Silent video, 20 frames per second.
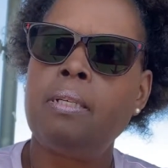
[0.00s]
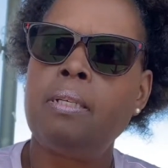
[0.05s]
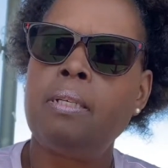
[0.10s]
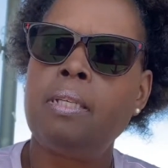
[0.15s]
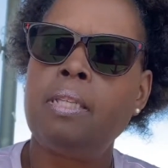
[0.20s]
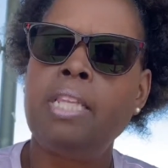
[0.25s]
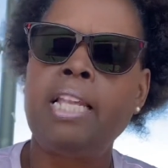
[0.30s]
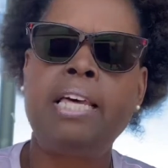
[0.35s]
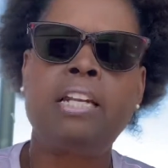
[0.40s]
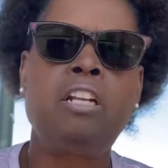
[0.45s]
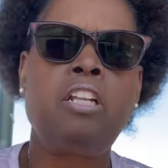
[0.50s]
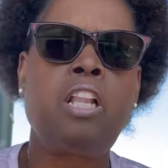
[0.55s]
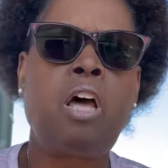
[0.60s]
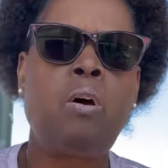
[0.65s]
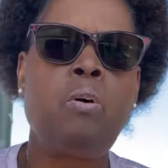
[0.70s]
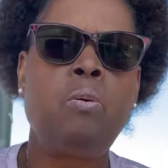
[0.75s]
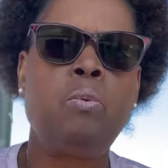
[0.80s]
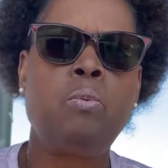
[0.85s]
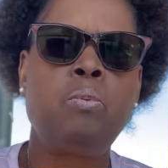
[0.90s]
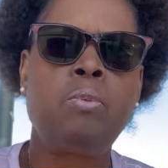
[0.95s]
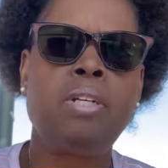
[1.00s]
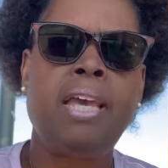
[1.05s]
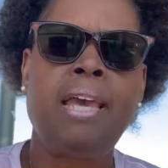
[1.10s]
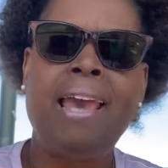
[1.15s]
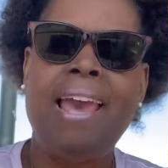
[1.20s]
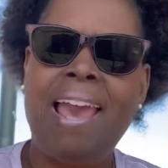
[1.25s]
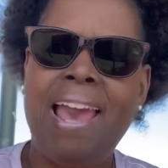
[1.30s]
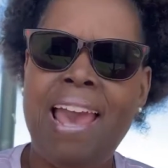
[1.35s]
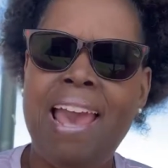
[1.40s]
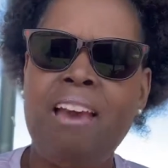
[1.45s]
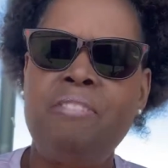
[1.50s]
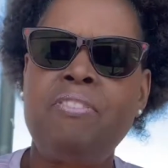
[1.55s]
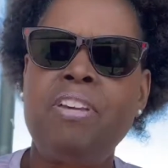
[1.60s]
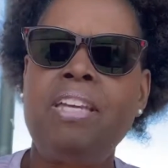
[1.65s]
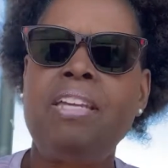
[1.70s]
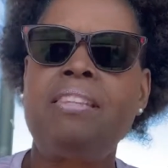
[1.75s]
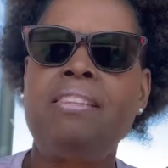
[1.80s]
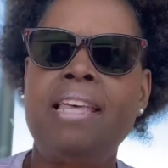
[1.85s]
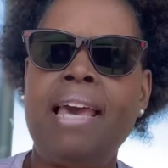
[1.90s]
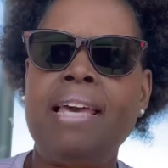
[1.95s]
let alone
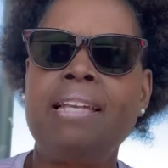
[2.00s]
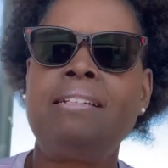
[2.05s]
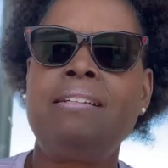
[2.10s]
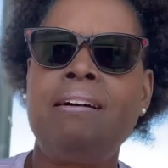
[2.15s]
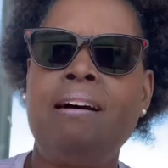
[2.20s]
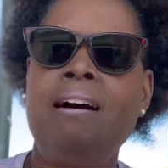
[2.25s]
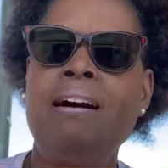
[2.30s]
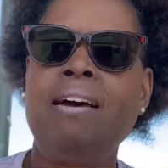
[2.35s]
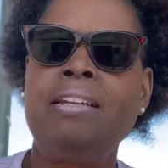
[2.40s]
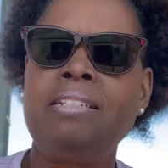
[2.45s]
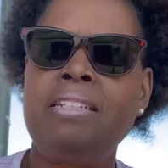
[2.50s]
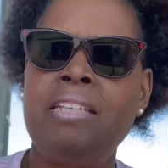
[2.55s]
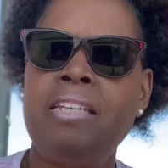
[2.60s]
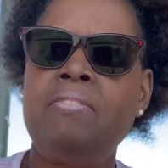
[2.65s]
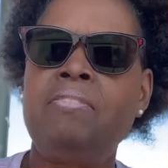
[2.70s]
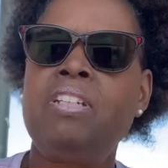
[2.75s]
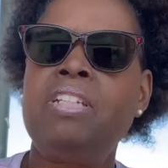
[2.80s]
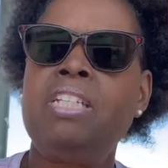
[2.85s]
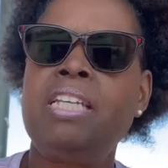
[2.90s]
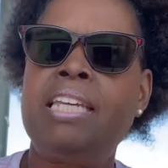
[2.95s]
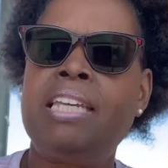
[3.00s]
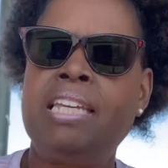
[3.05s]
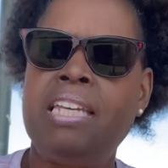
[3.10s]
having that God-given